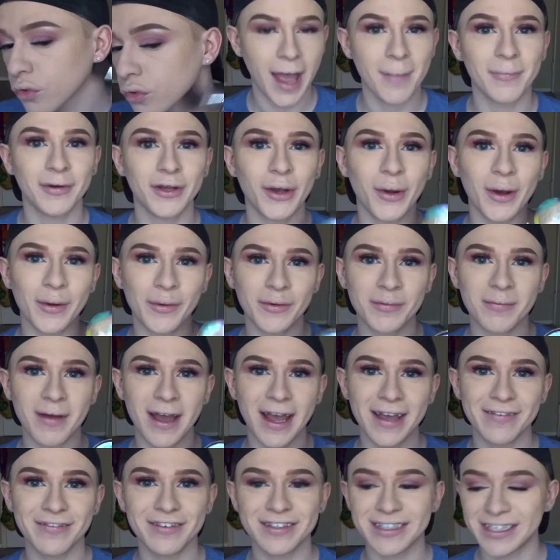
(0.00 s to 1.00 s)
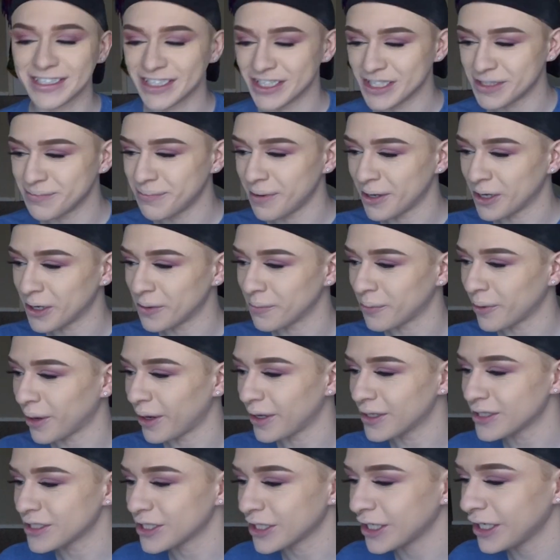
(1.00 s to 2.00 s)
I'm gonna go in with my Physicians Butter
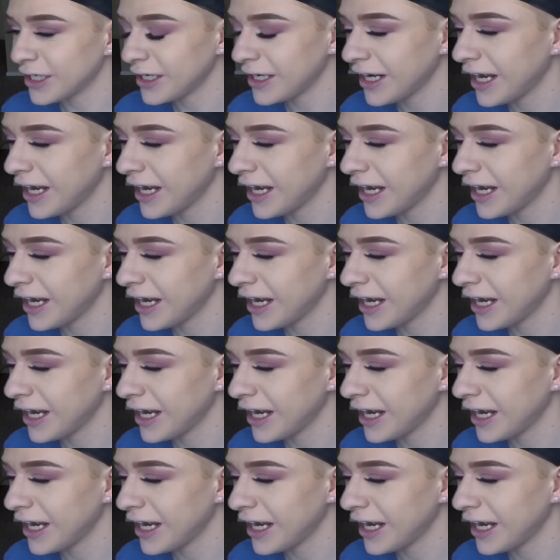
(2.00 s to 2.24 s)
Bronzer.